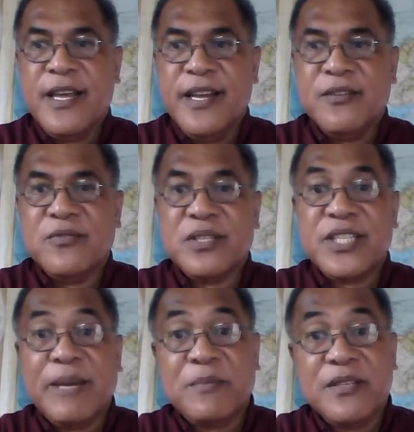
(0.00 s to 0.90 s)
into the
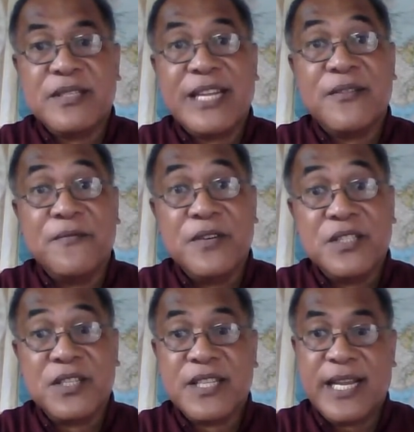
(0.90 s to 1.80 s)
chapters and the
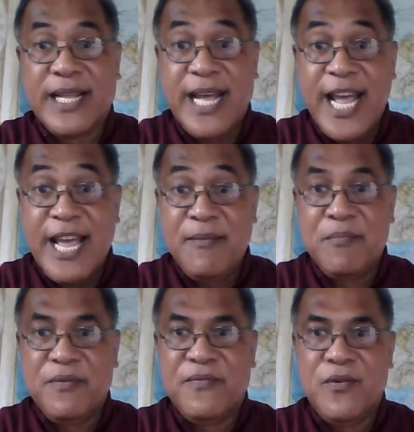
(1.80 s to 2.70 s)
verses that came
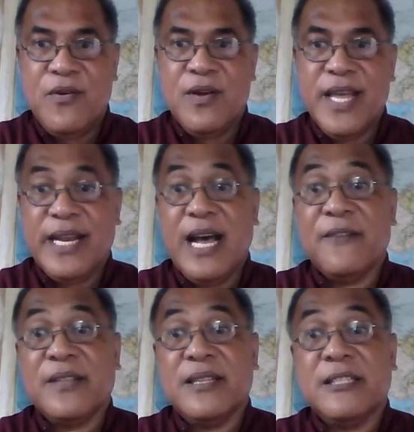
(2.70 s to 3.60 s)
before and
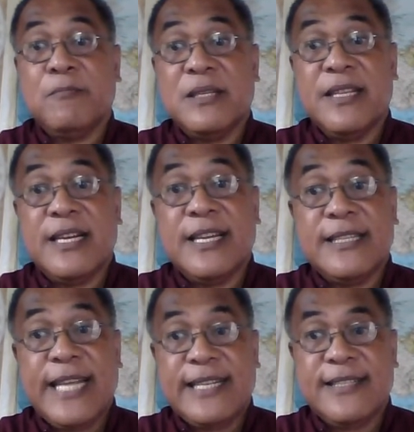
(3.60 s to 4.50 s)
after this particular
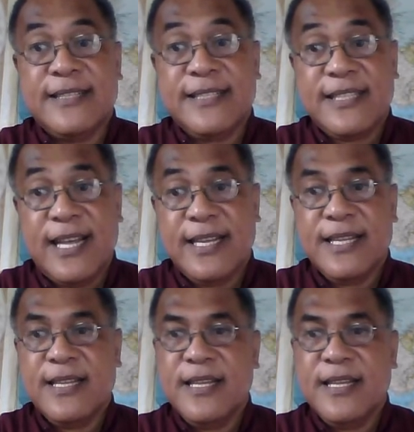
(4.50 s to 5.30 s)
text in study.